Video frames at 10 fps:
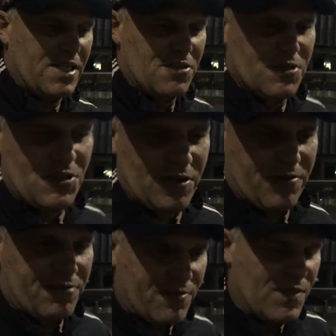me to sort
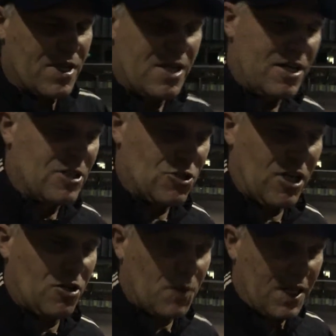of
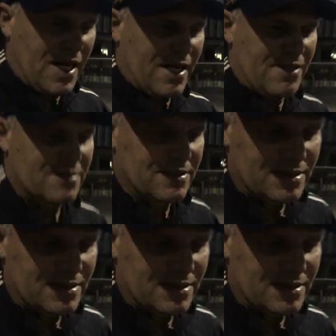try a little bit harder,